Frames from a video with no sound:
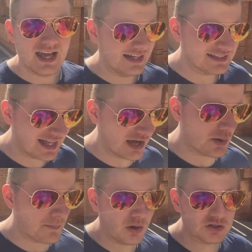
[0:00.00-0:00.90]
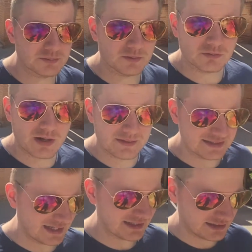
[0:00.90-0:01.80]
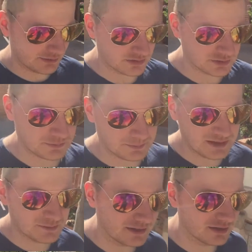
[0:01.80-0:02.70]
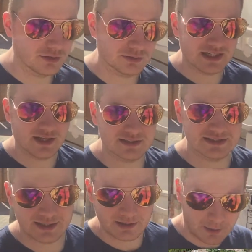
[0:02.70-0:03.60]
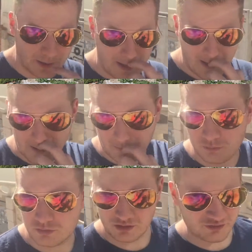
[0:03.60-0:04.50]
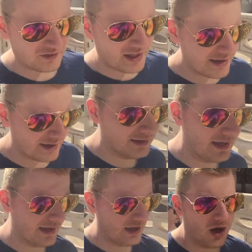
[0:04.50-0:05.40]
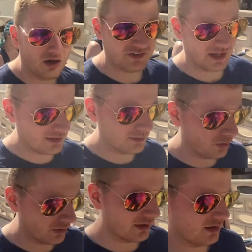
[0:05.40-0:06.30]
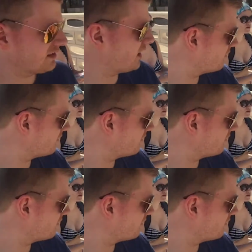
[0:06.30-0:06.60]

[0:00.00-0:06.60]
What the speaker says: It's now impossible in grabbing a taxi. We've just been speaking to the hotel to say, oh, well, we've got a flight at 9:30 in the morning. Is it